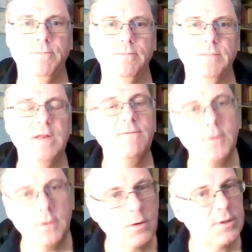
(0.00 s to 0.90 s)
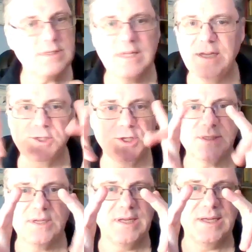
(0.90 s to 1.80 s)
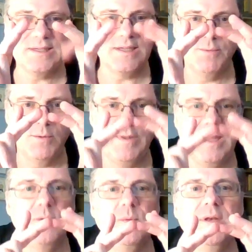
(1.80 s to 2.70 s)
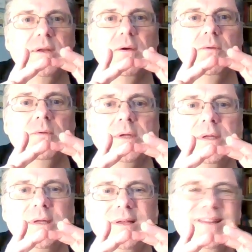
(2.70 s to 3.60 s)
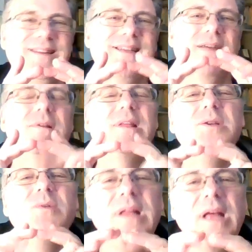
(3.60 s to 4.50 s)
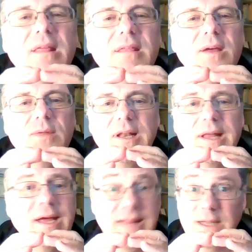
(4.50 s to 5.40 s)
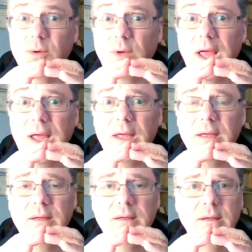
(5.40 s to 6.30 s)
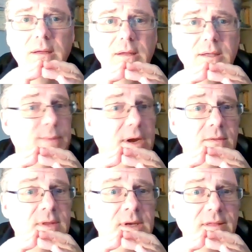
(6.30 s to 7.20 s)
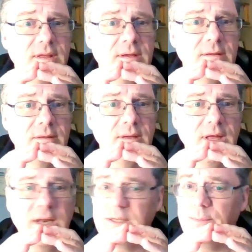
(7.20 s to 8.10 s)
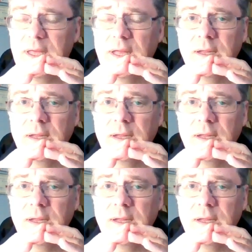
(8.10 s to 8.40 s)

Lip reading: And if you notice that it's just a nice, simple, plain window, and it's not really doing anything with the light, that's okay. It's better than nothing, and it's a beginning.